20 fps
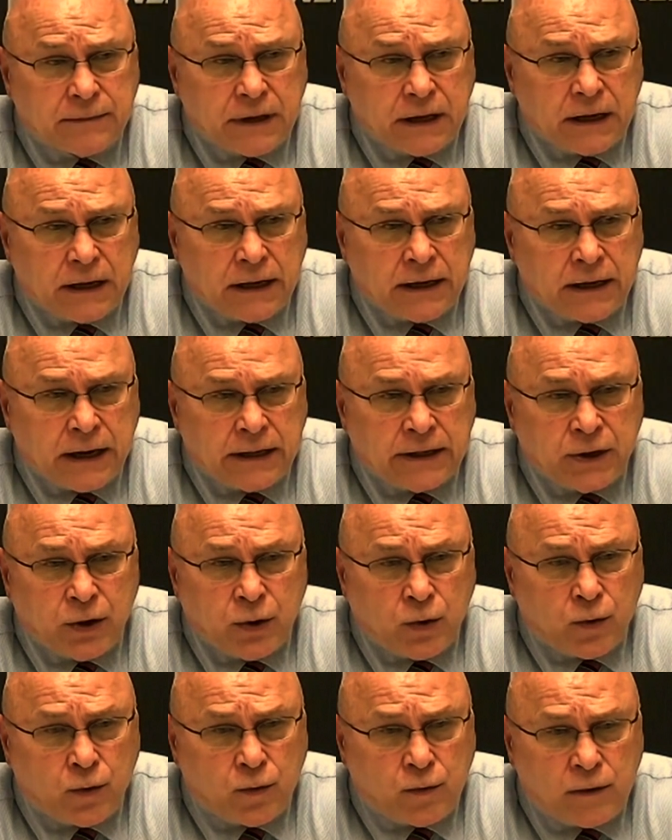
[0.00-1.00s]
I, I,
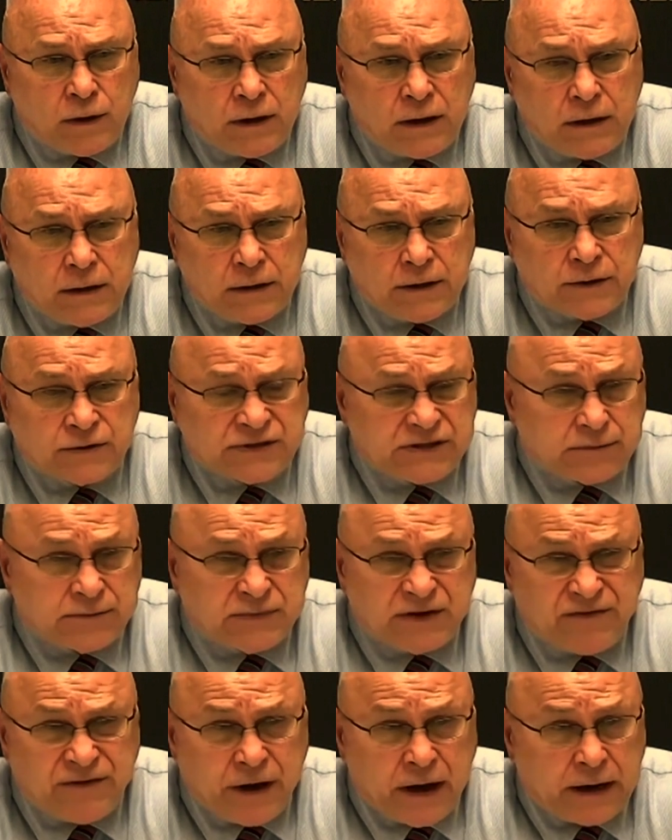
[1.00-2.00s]
know there's some
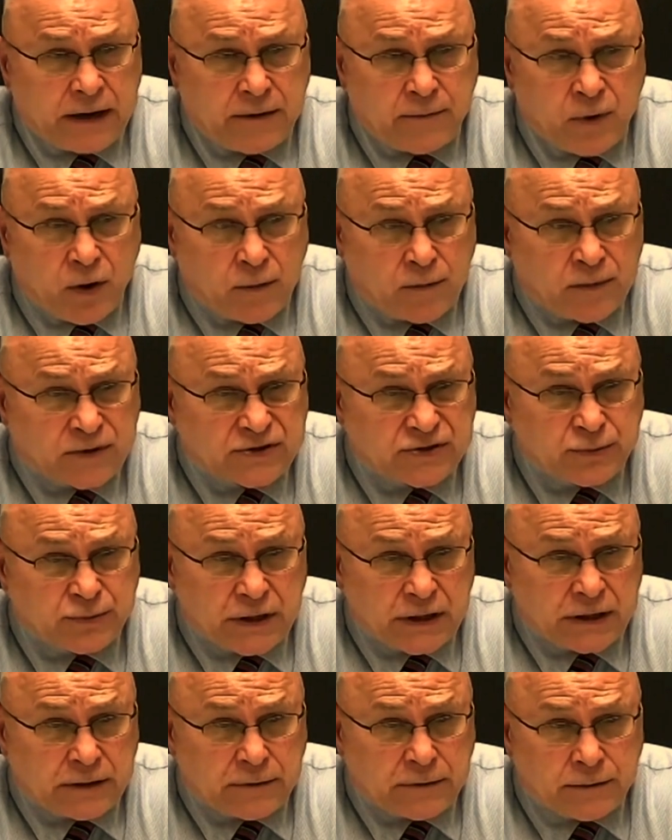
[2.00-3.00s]
defining moments
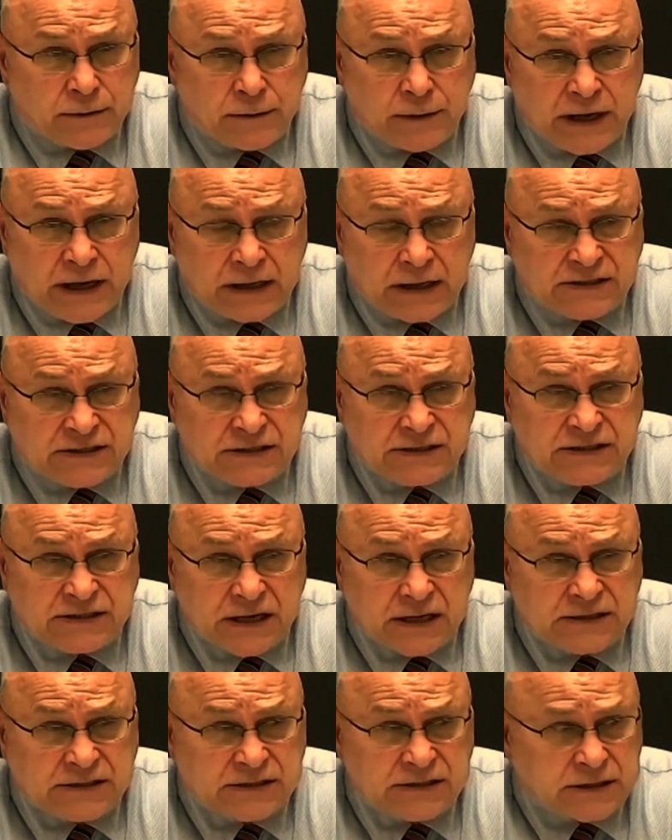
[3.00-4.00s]
when I we had
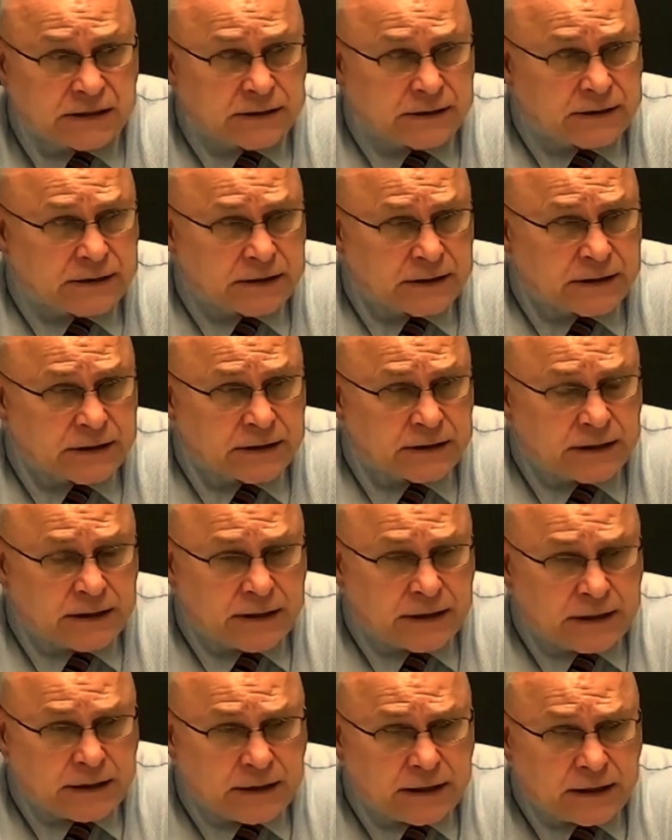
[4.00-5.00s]
success in. Uh,
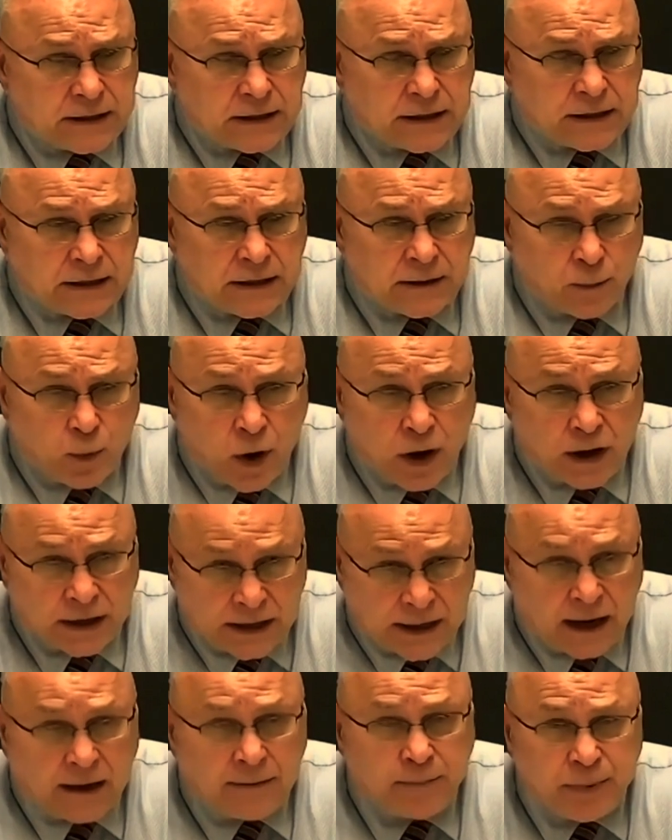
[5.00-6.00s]
uh, and won a
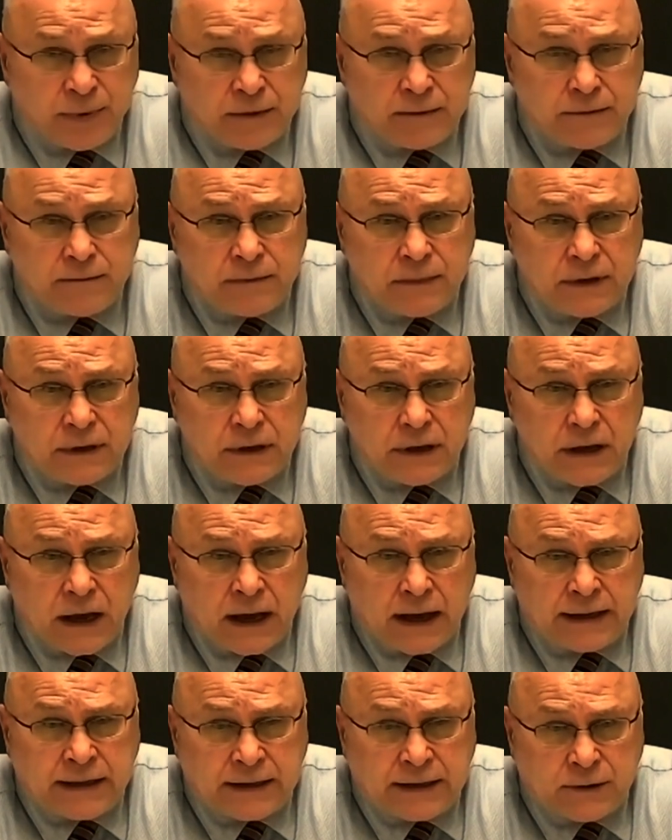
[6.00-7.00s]
cup,
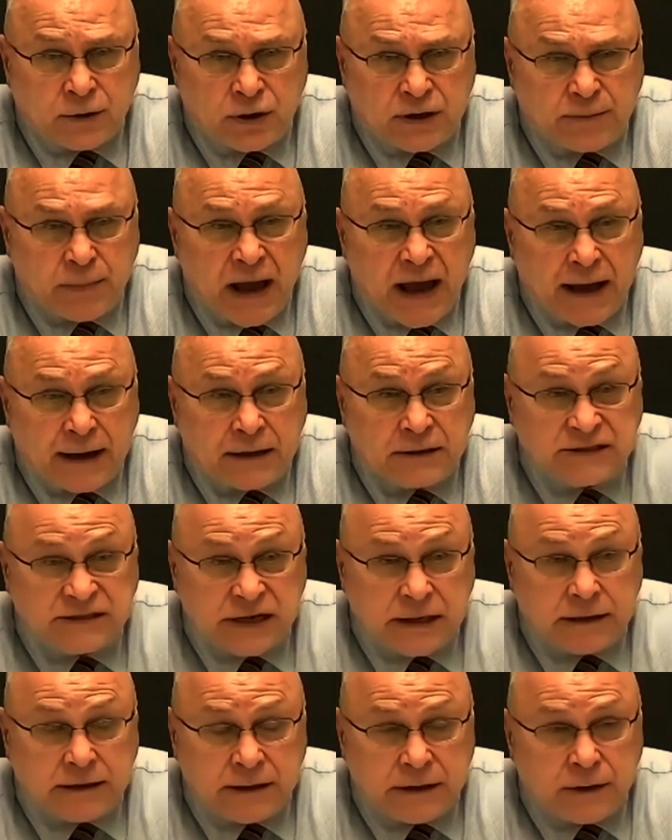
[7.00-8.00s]
I can look back and
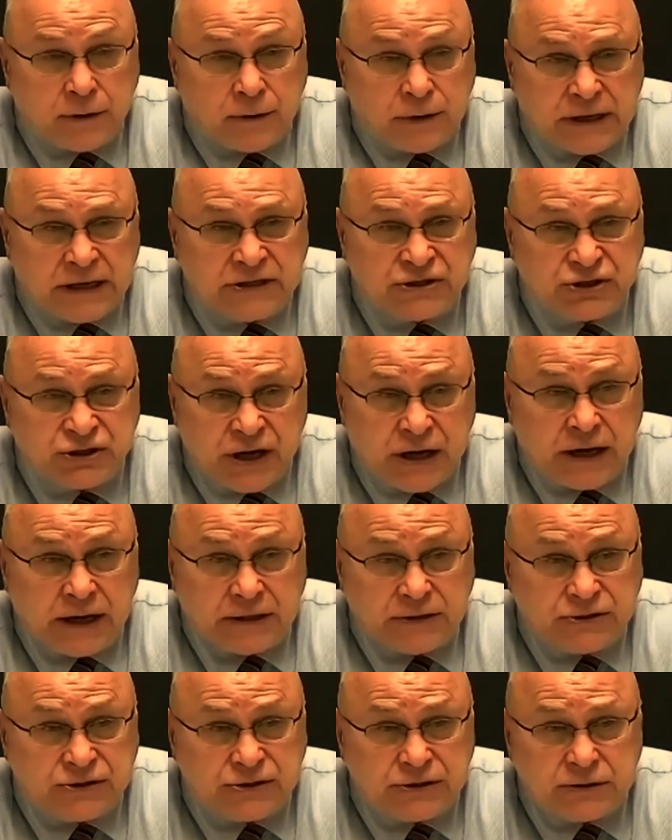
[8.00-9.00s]
say, you know, it
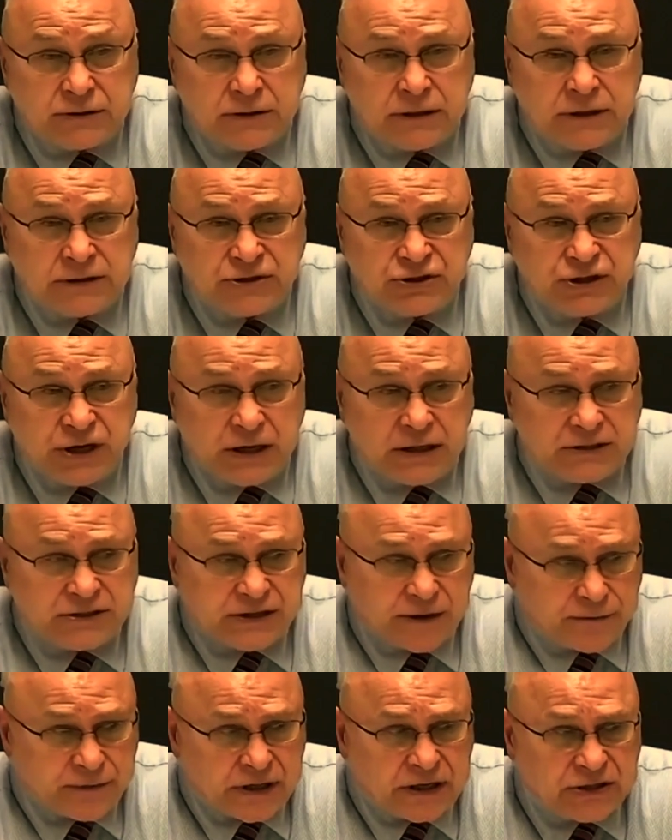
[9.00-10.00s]
changed. It
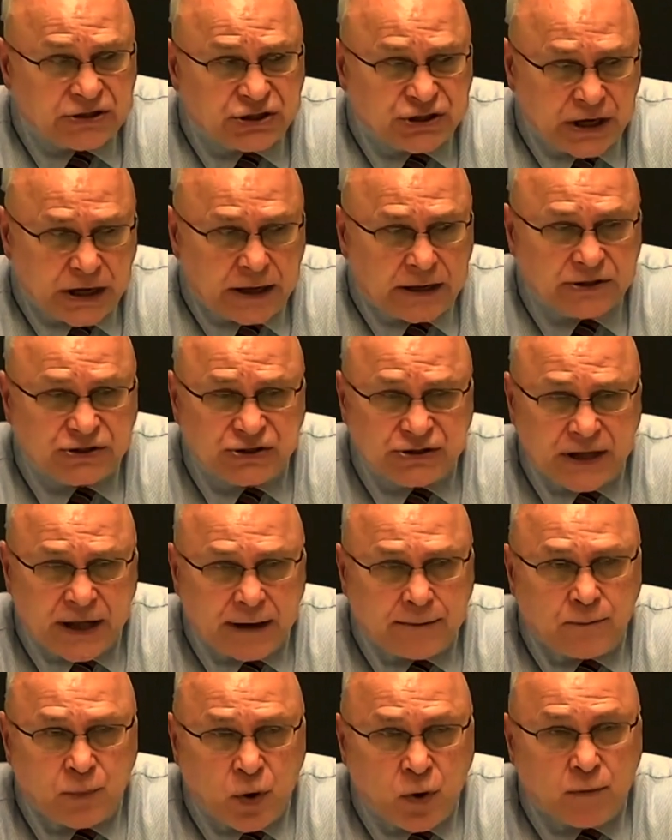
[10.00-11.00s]
changed. Everything changed
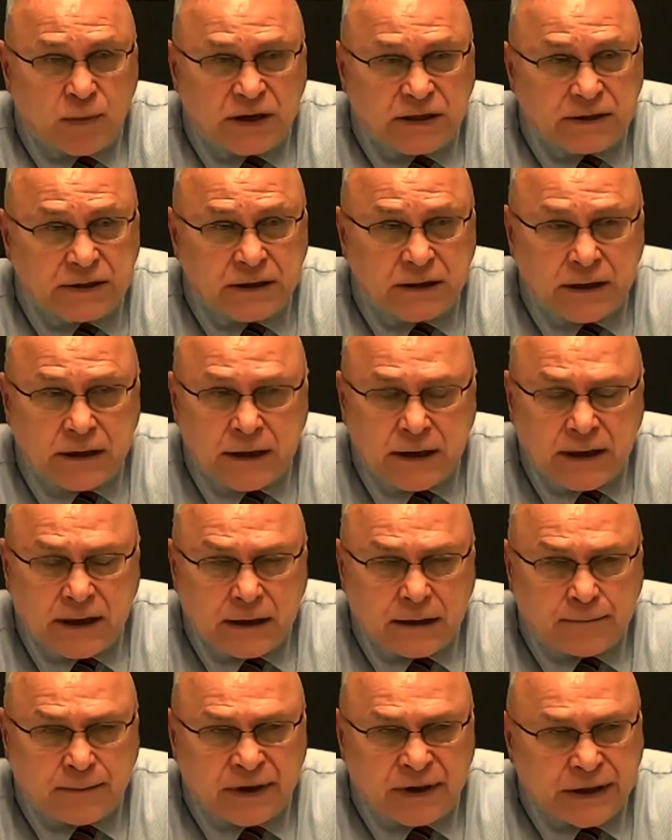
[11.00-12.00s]
that moment.
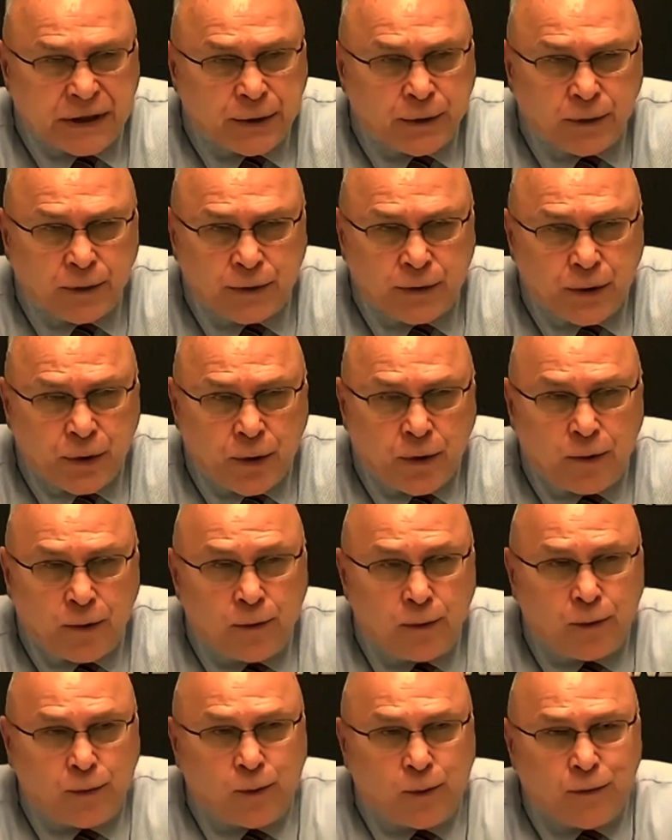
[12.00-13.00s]
But you don't
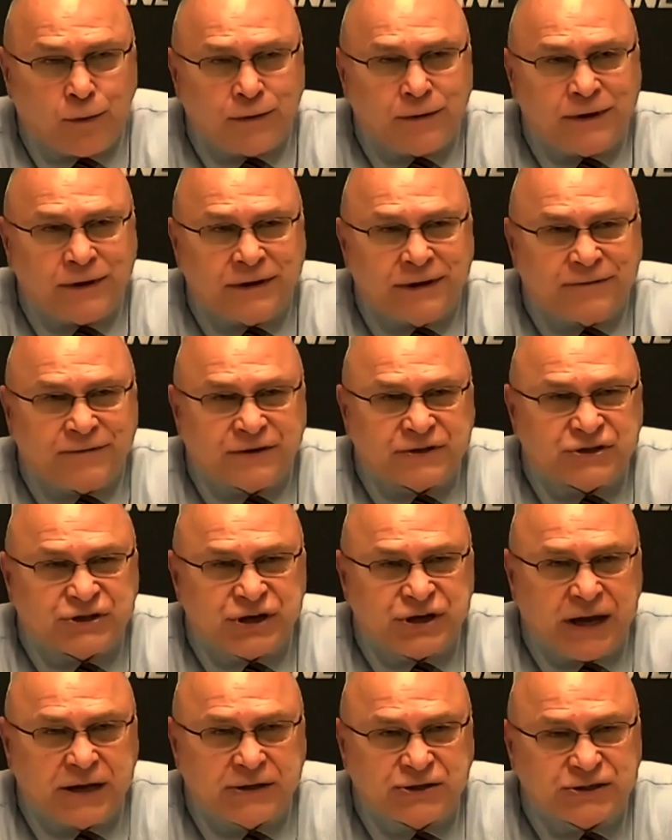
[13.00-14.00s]
know if it
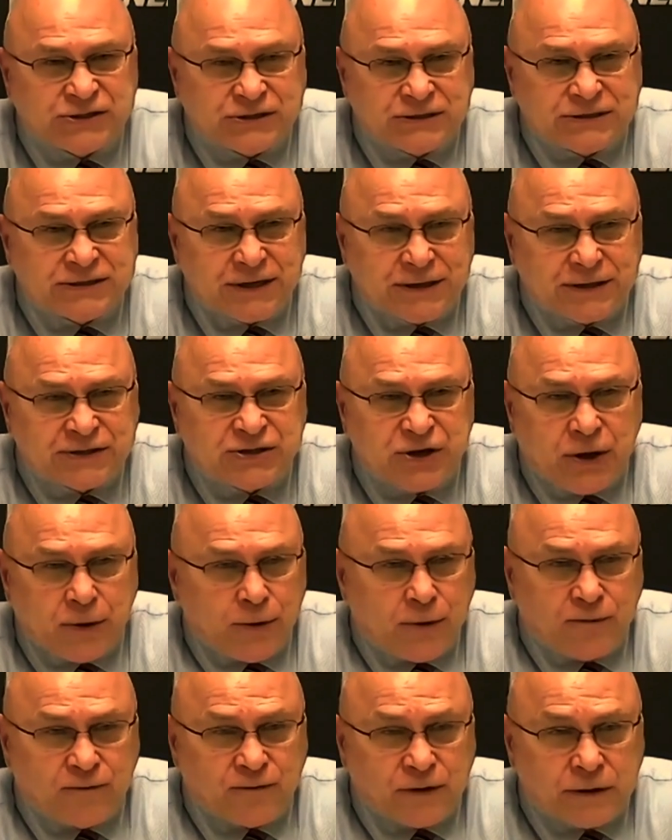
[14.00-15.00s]
changes until it's
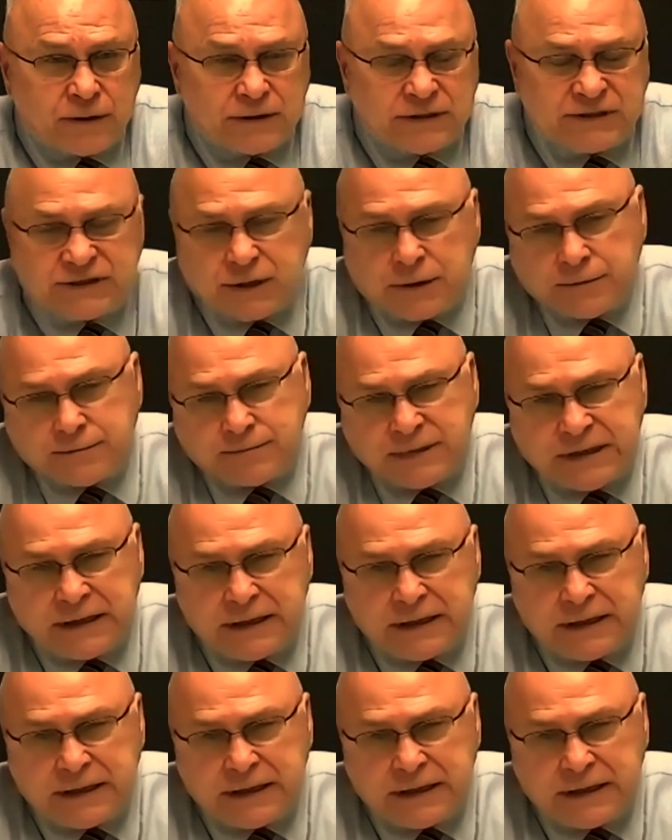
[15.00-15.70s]
all over. So,